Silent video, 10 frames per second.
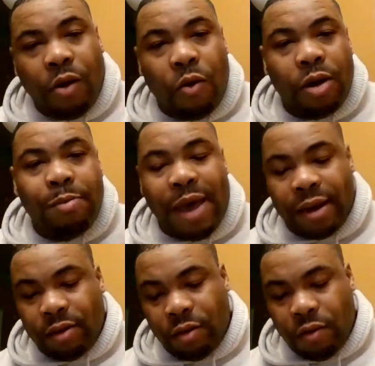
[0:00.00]
Going
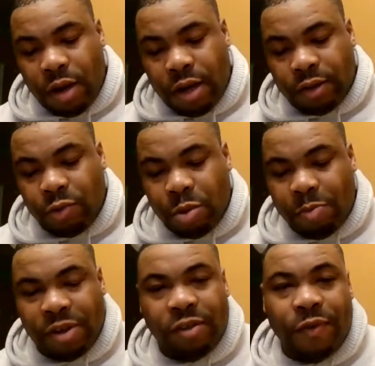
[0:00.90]
back to Super
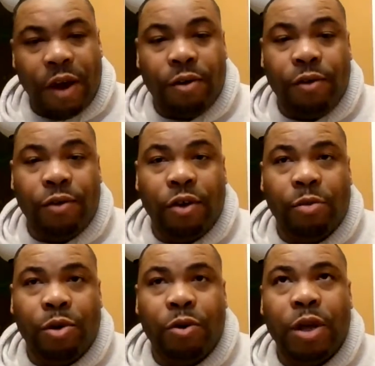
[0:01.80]
Puzzle Fighter 2
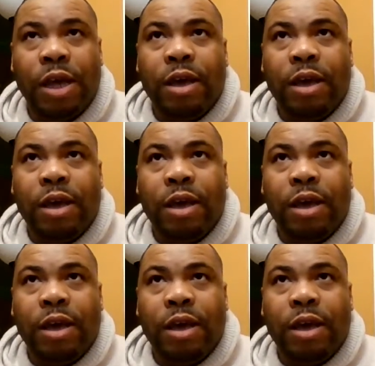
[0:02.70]
Turbo,